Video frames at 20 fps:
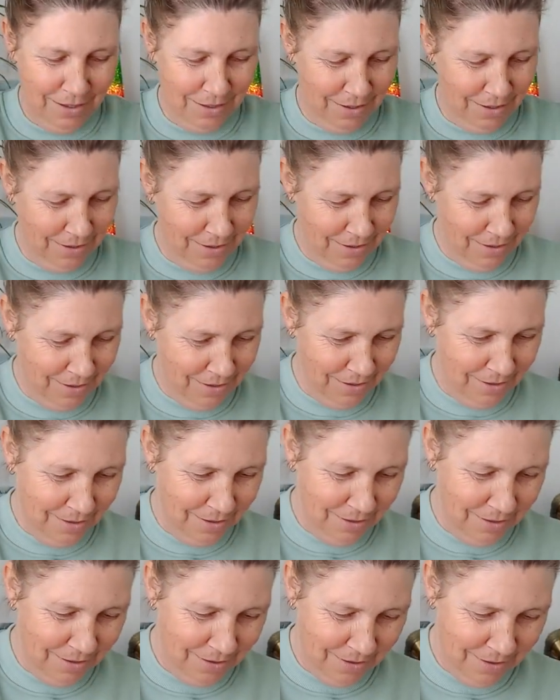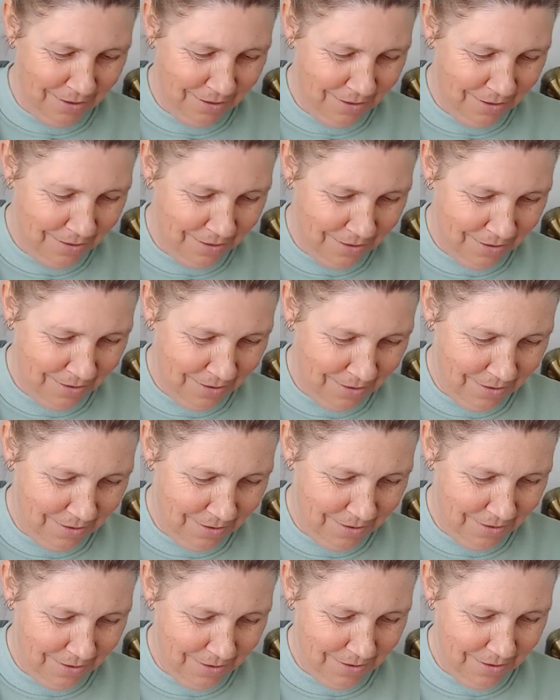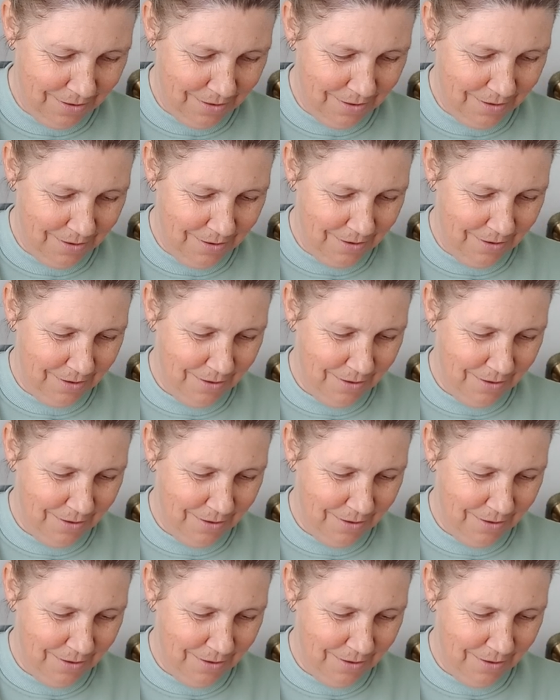No one is speaking in this clip.